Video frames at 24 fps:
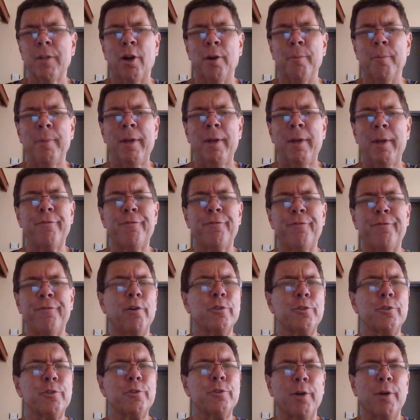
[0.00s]
are many
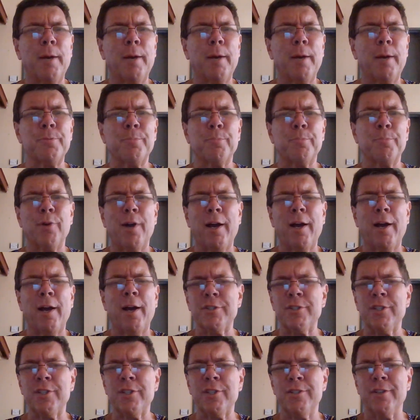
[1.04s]
false promise
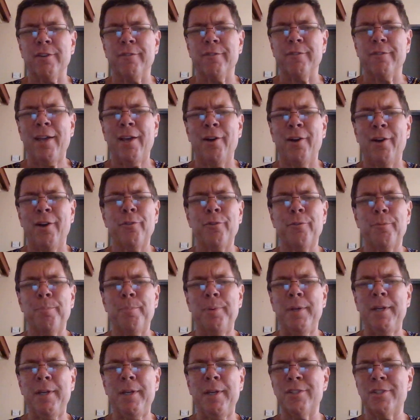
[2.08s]
prophecies of
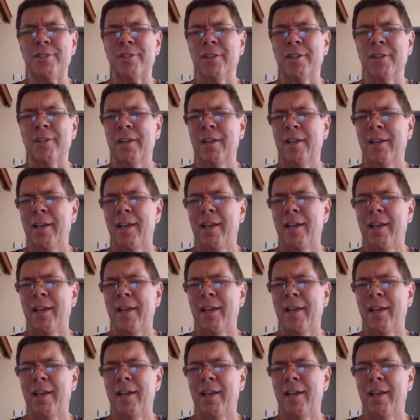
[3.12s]
health, peace,